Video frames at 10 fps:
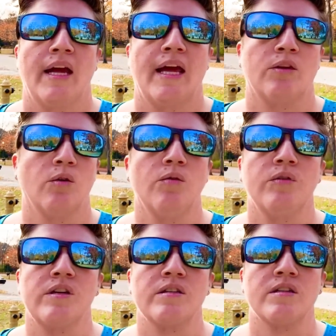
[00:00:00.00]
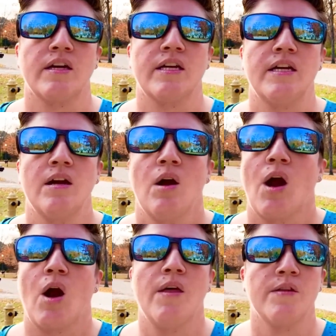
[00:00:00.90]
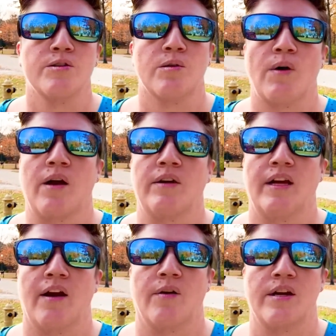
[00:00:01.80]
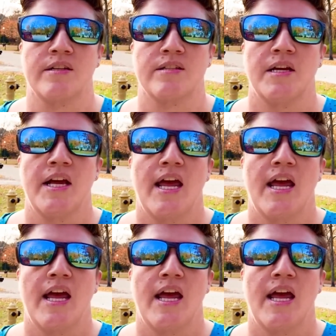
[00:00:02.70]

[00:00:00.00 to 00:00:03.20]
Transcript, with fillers: in Louisville, Kentucky, and the surrounding areas.